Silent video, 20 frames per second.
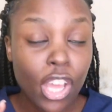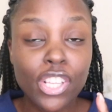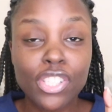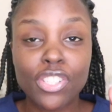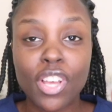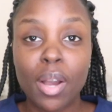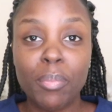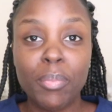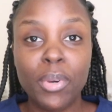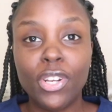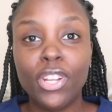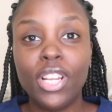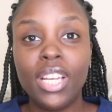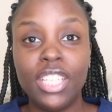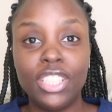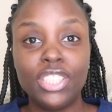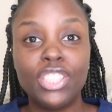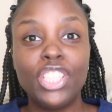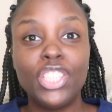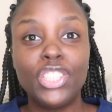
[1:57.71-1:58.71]
So I'm gonna
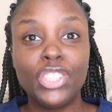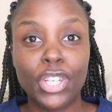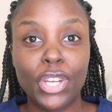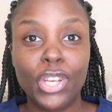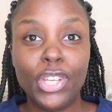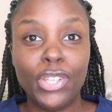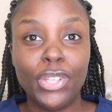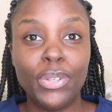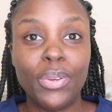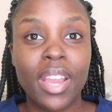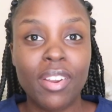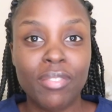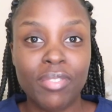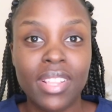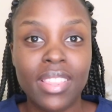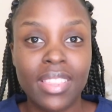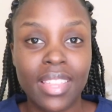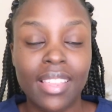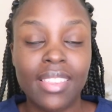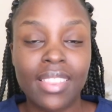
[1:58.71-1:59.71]
literally show you
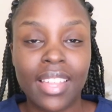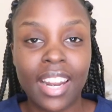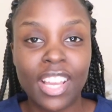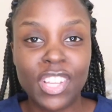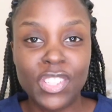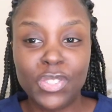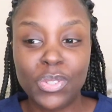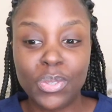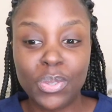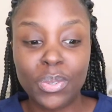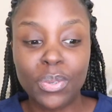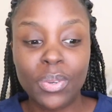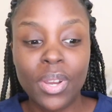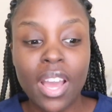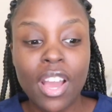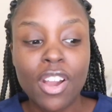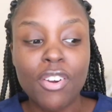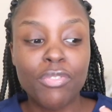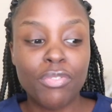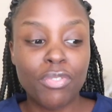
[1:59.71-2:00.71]
everything that I do
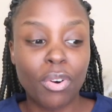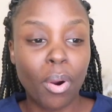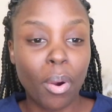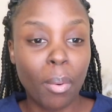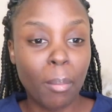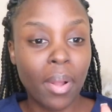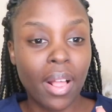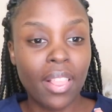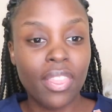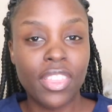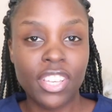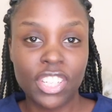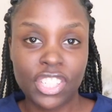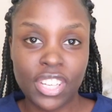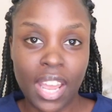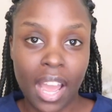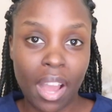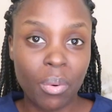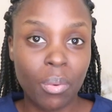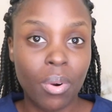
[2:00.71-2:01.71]
from the
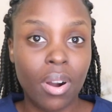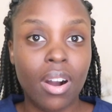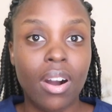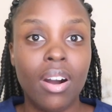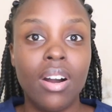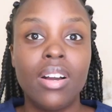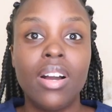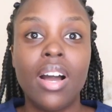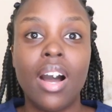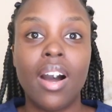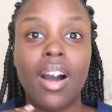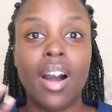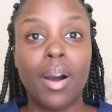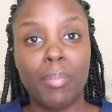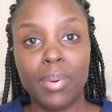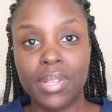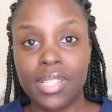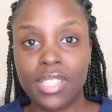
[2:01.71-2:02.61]
shower up